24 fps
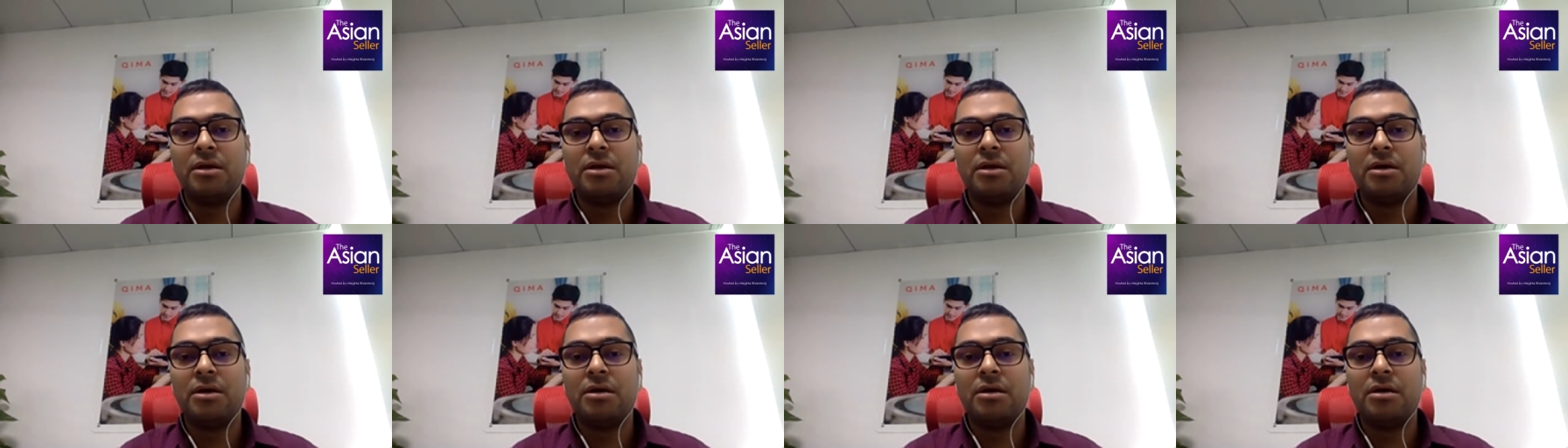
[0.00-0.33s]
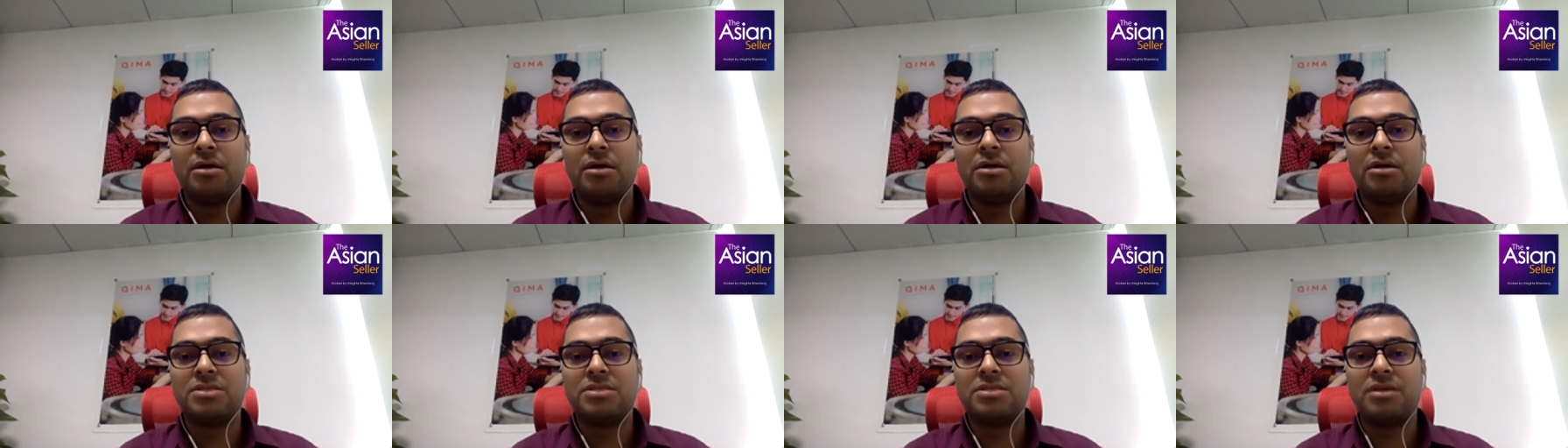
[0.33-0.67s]

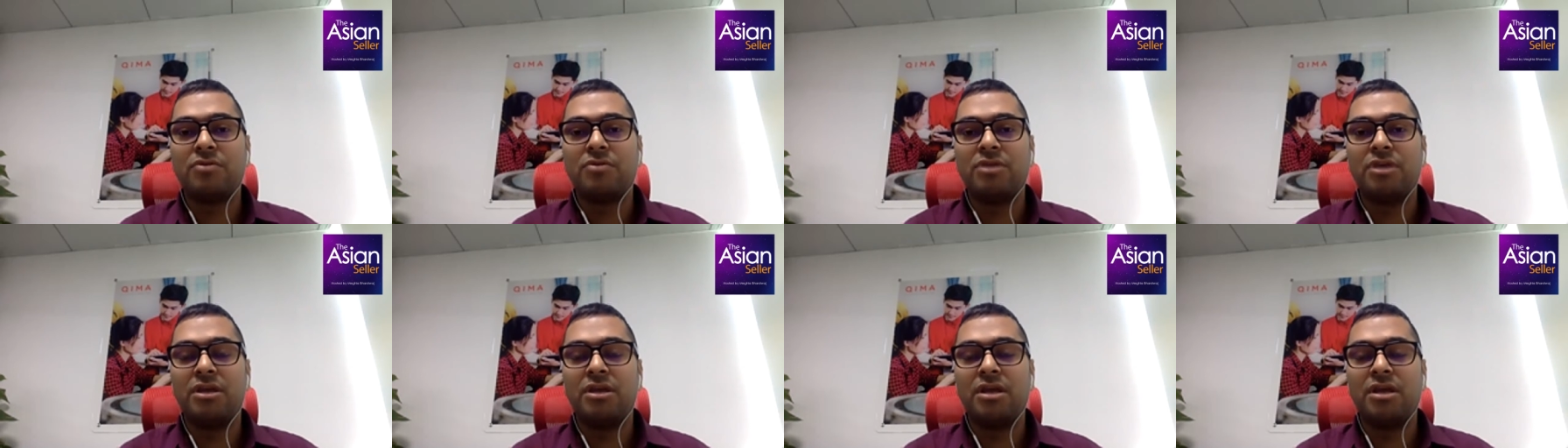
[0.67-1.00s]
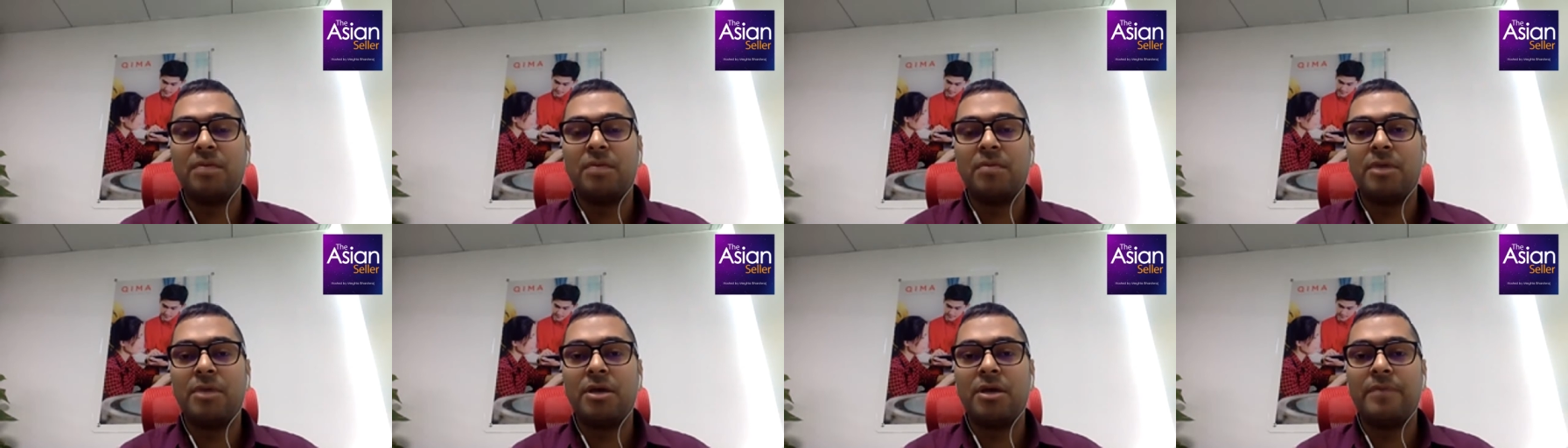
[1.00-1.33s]
Saudi
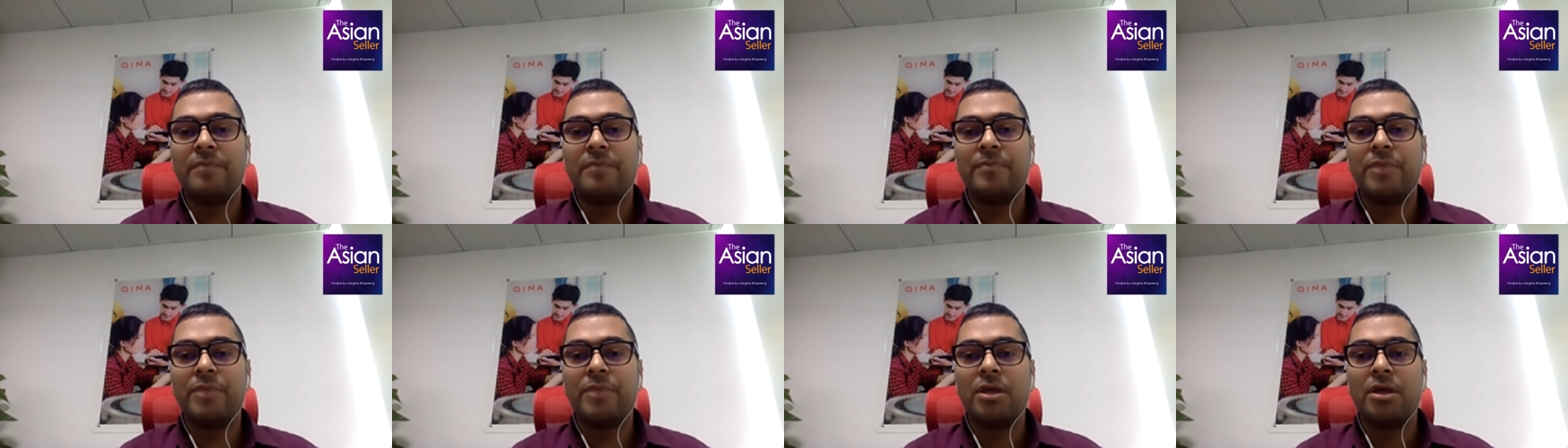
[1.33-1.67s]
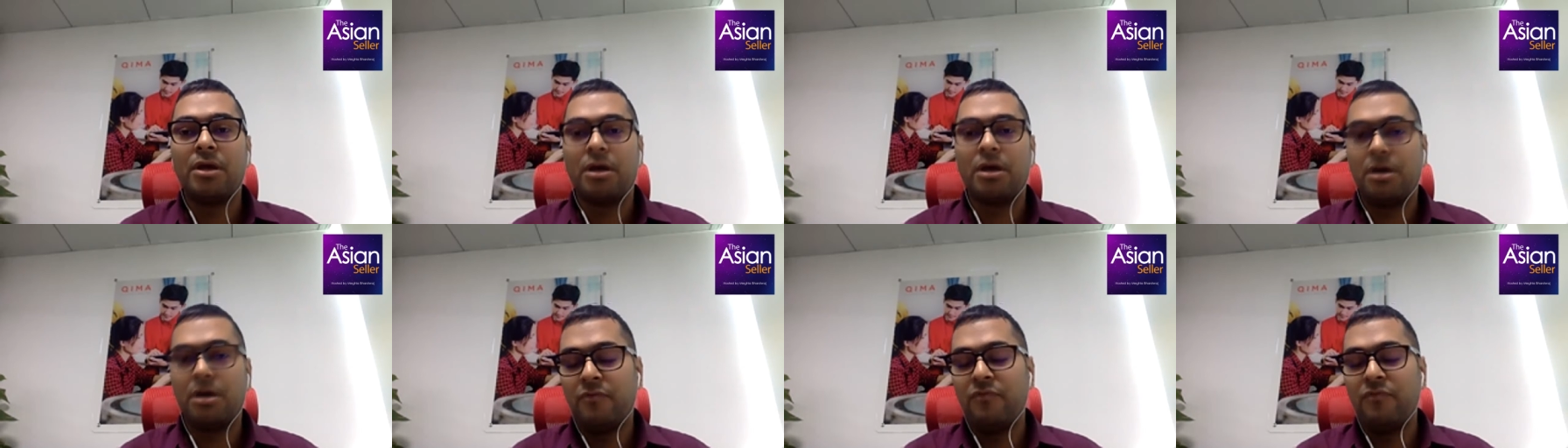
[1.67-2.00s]
Arabia,
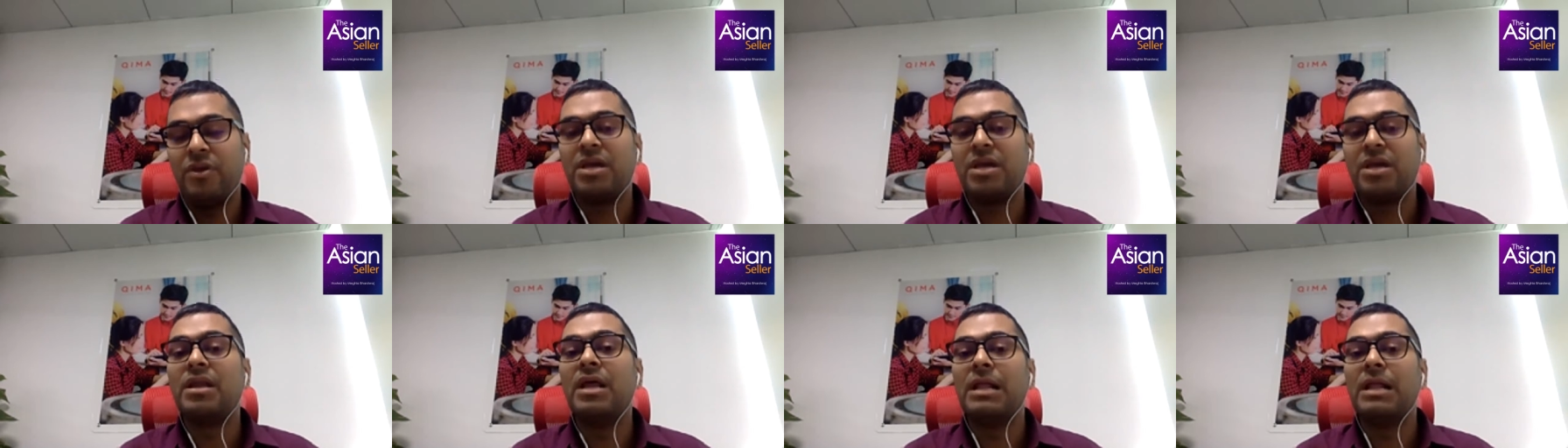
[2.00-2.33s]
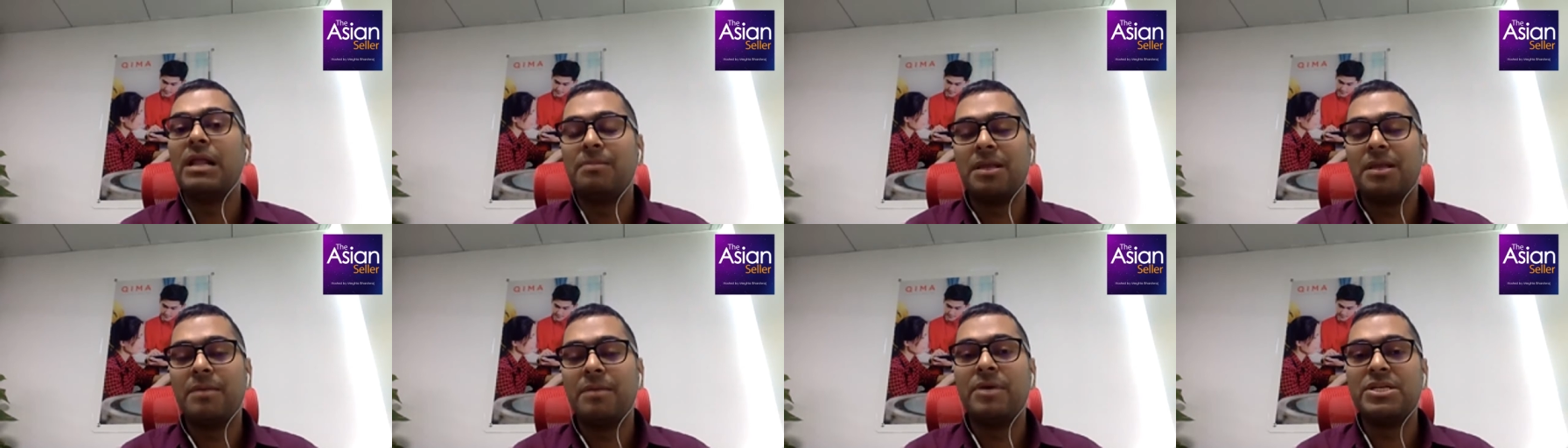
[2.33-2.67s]
we can
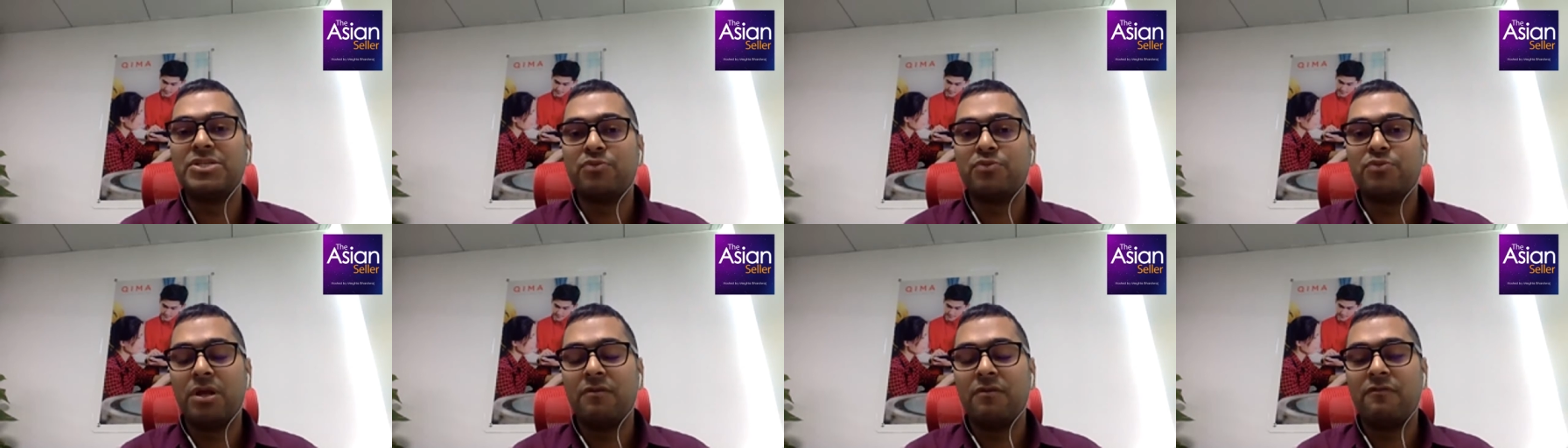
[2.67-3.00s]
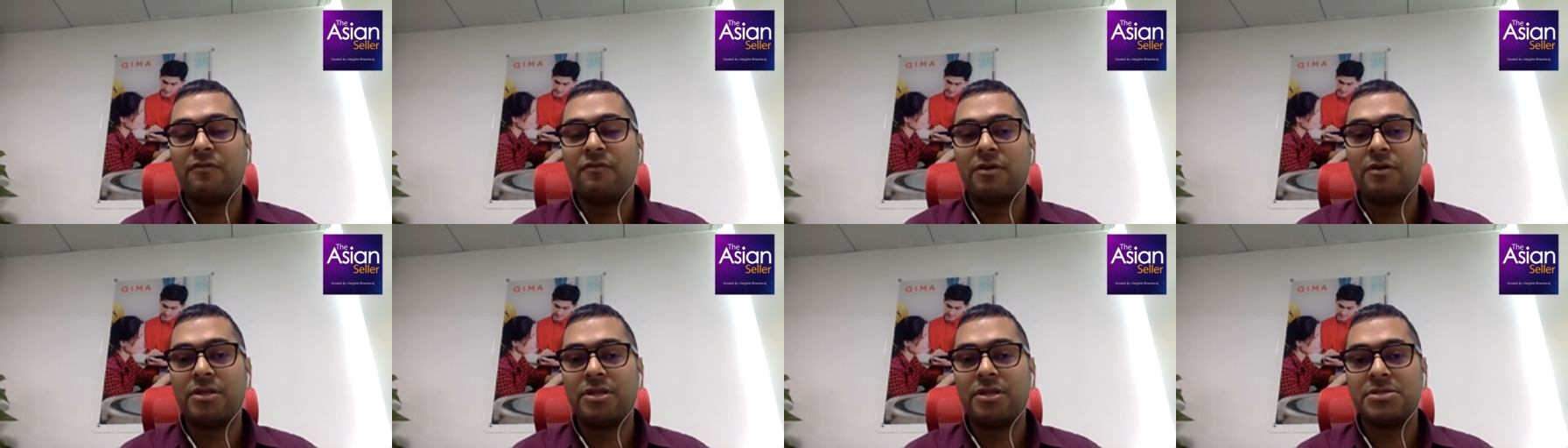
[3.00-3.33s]
help them as well
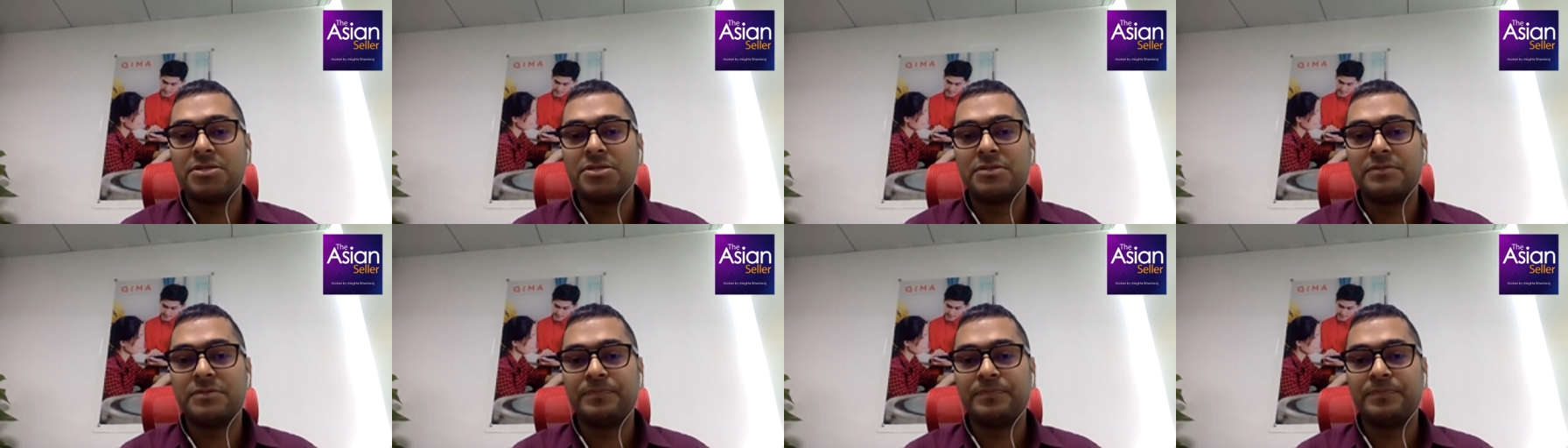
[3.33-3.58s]
for this.